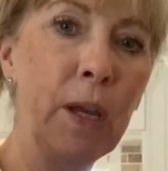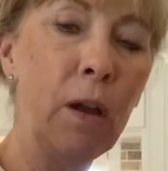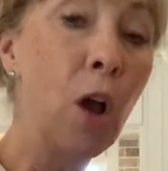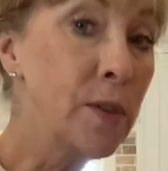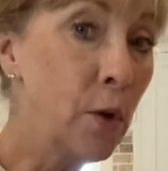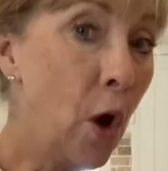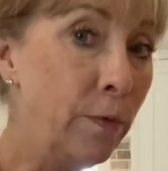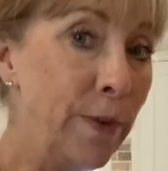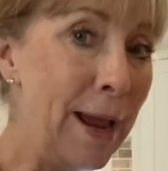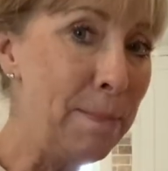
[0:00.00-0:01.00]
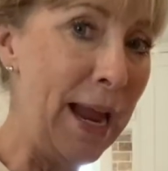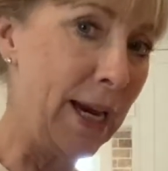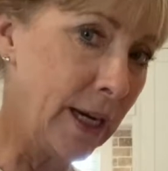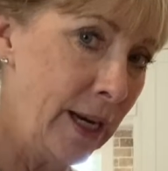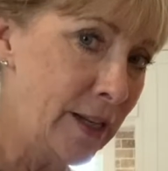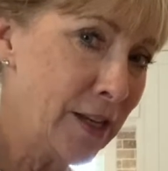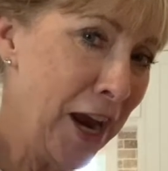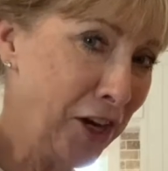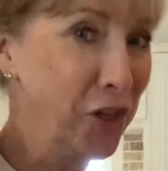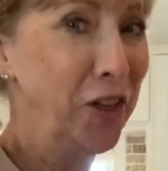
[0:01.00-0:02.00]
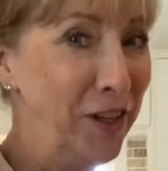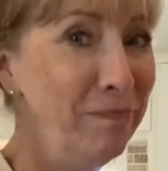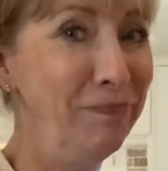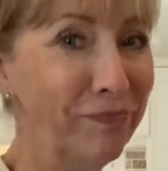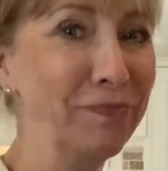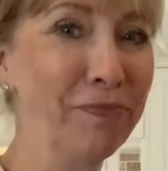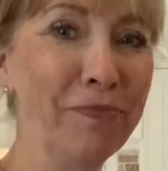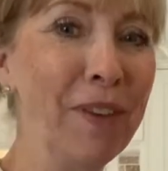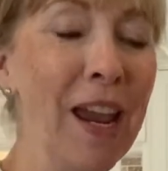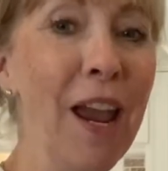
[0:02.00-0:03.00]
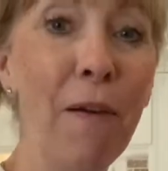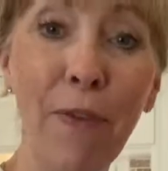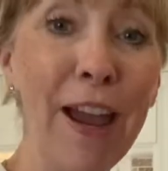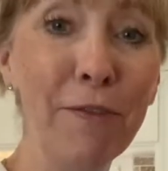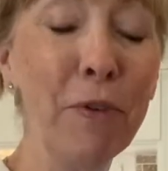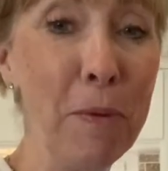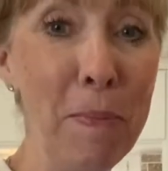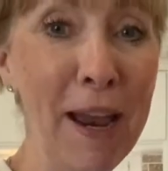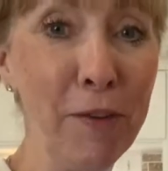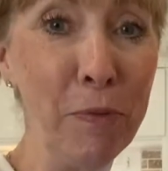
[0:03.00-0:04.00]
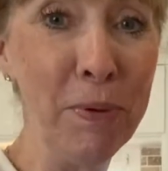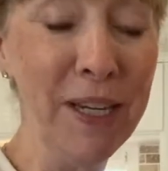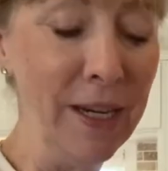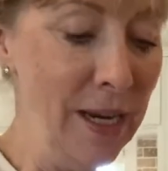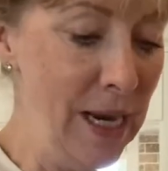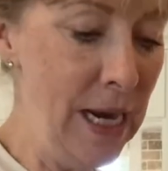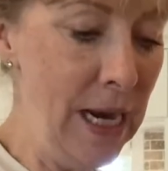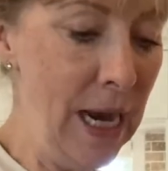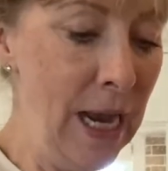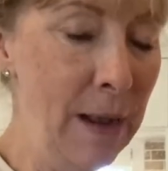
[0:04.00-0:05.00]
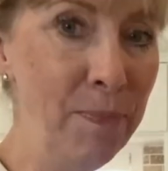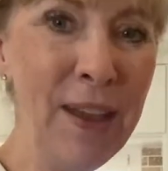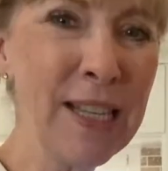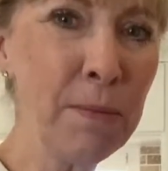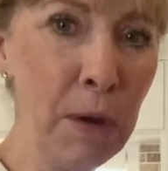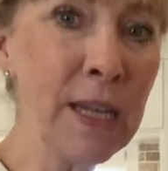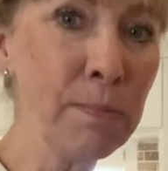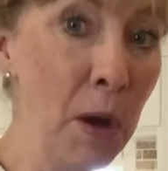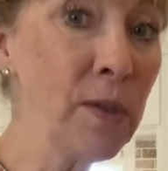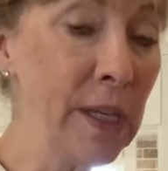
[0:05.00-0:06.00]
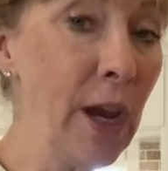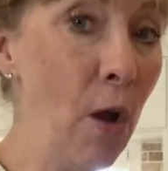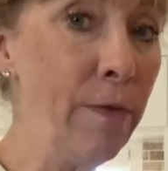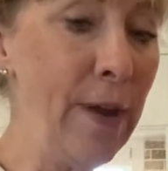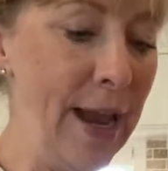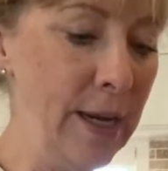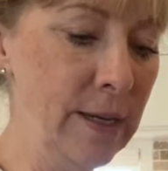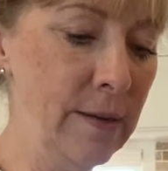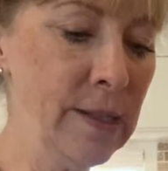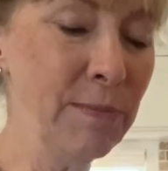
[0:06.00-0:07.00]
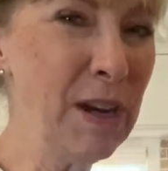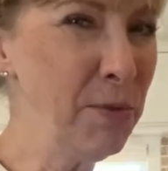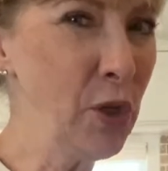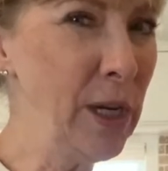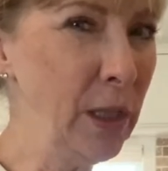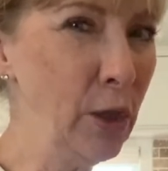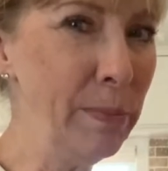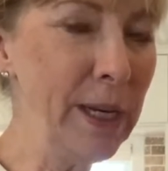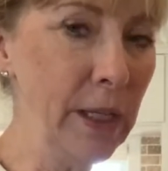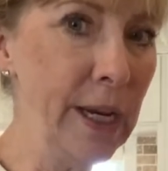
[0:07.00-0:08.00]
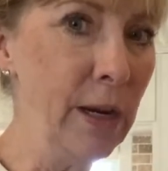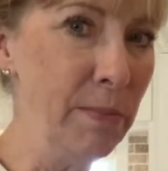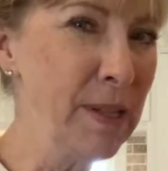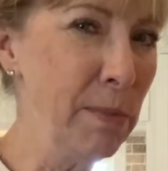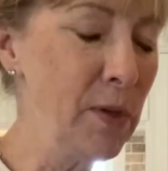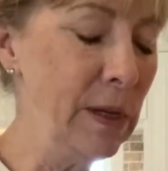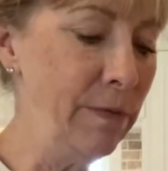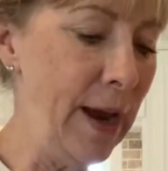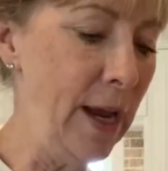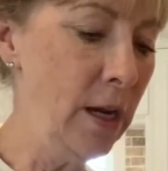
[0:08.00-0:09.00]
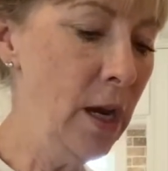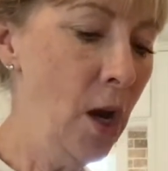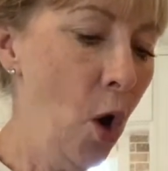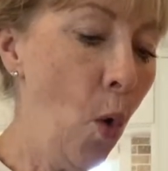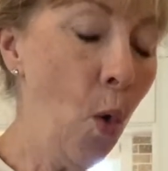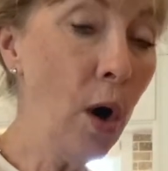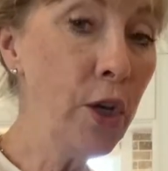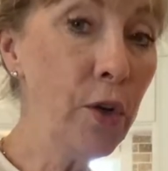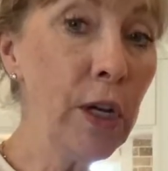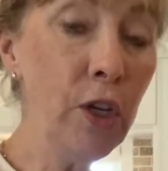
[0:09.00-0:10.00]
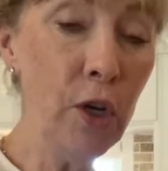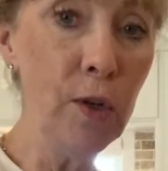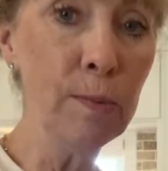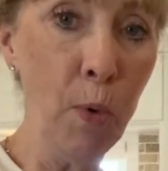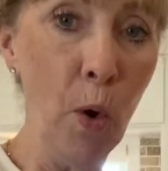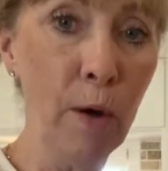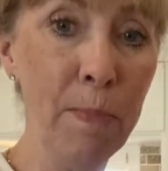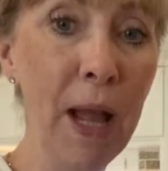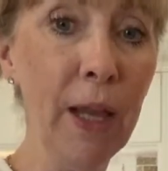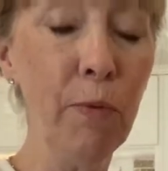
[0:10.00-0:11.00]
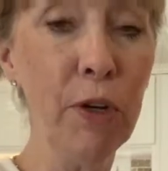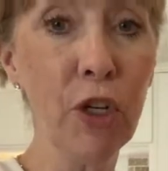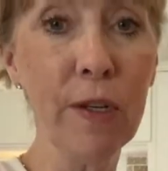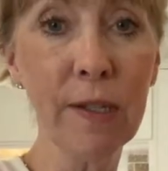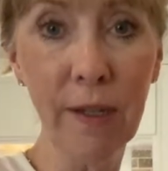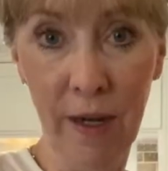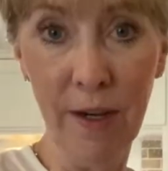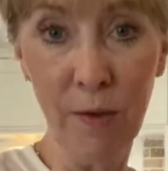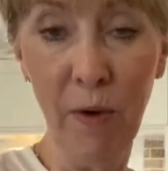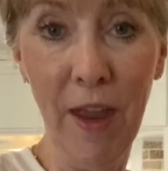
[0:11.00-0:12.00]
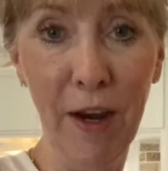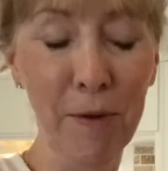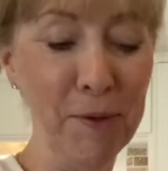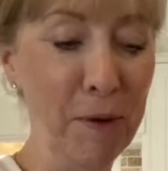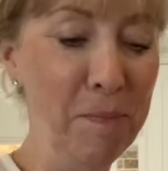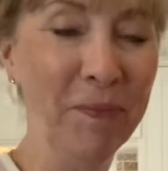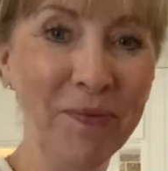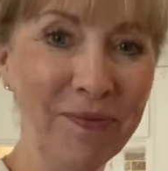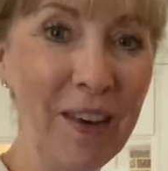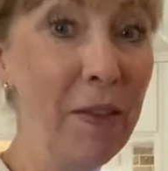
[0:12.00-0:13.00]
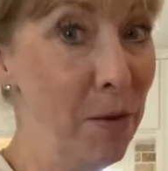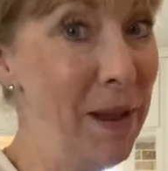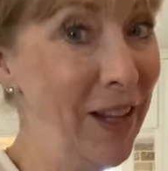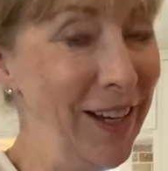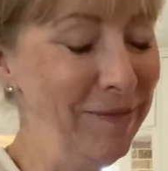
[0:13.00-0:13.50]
also called fat back, and it's actually fat from the back of a pig. It's mostly all fat. Sometimes you'll get a little bit of lean in it, but it's mostly fat. Or you can use pork belly, which is, guess where that comes from? The belly.